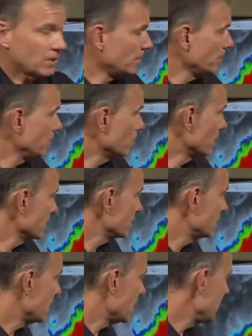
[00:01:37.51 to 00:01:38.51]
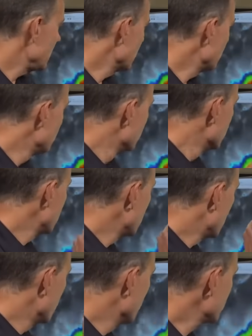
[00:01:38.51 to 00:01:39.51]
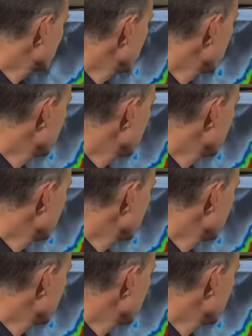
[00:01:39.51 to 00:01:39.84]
Probably want to stay in. Now, what's going to